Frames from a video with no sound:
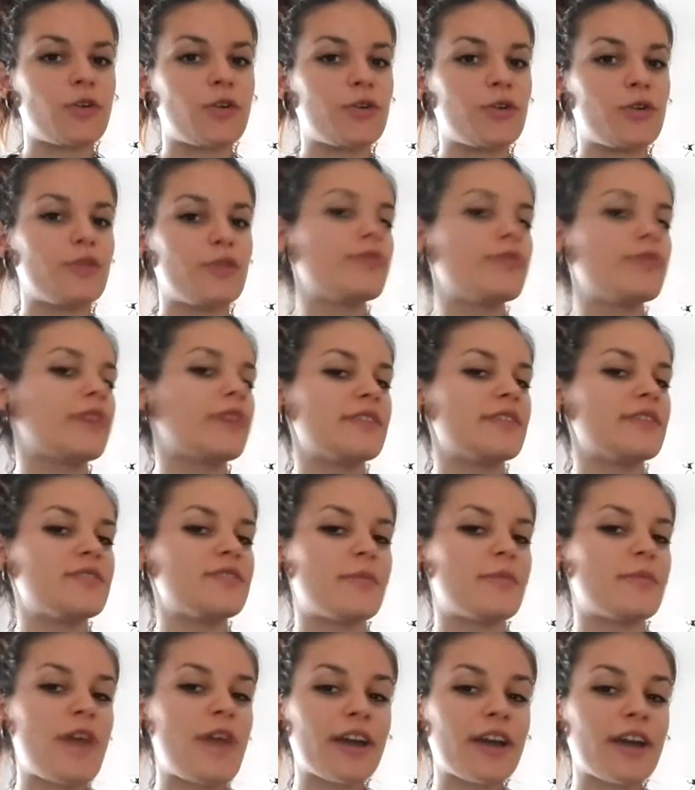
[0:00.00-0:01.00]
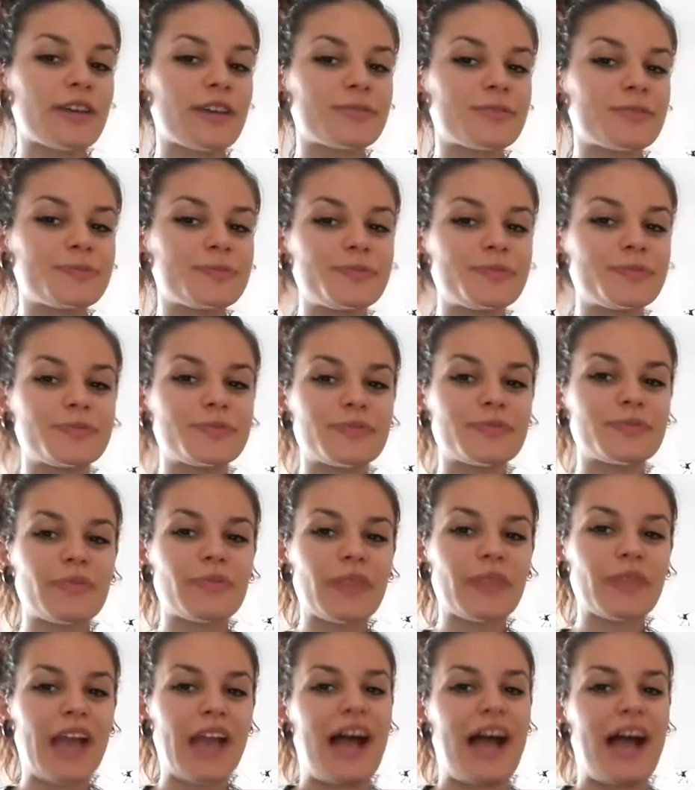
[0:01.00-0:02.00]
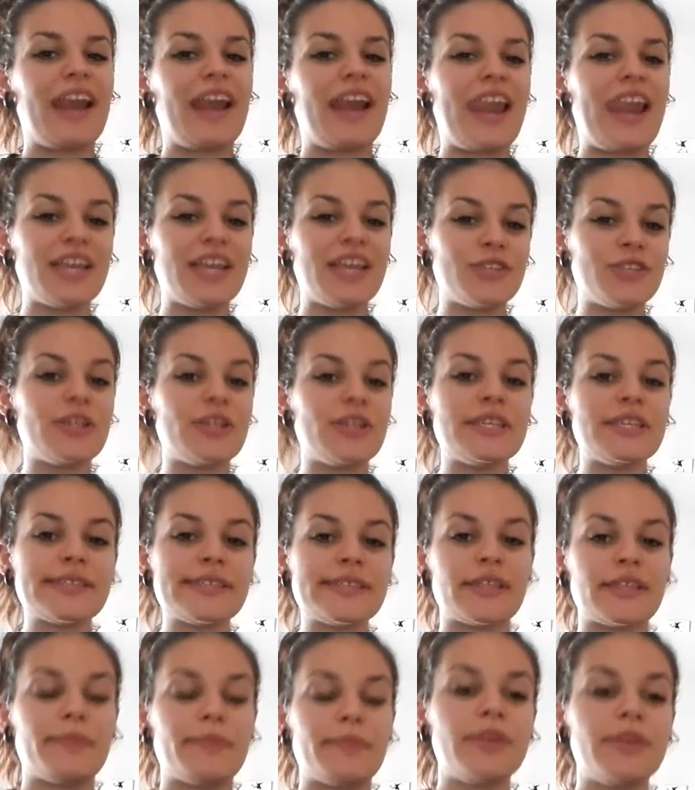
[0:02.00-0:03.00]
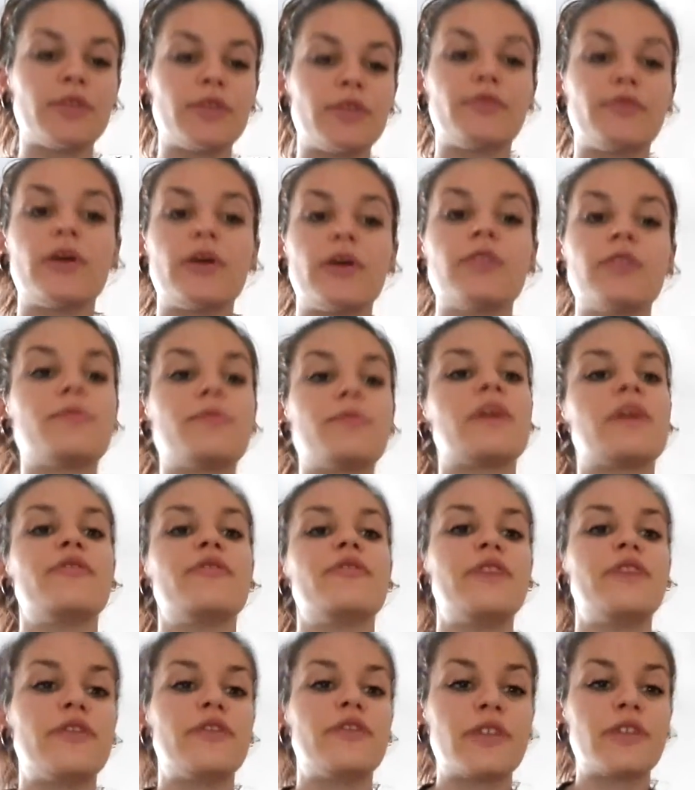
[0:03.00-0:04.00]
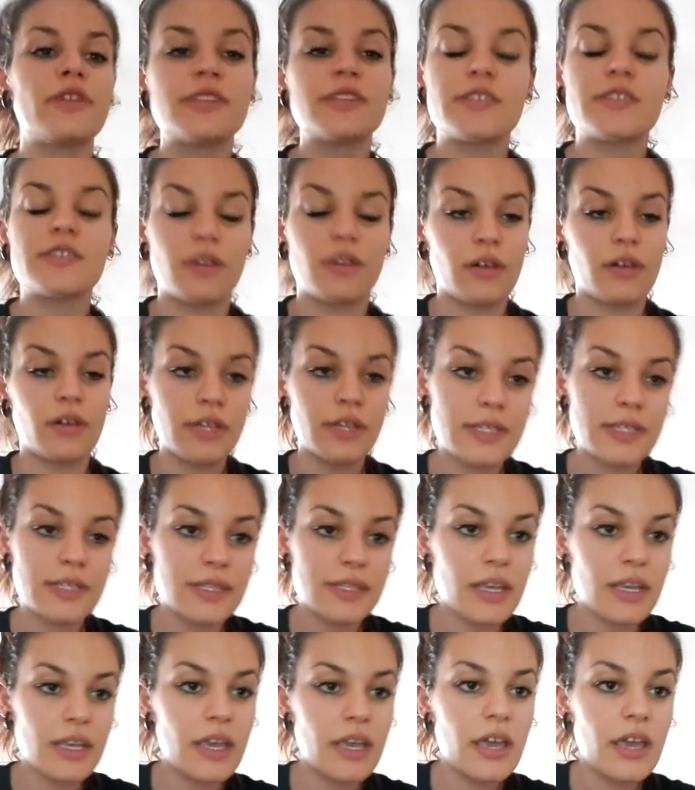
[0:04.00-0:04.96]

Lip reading: you fancy break? I'll let you listen a bit of one of my favorite songs.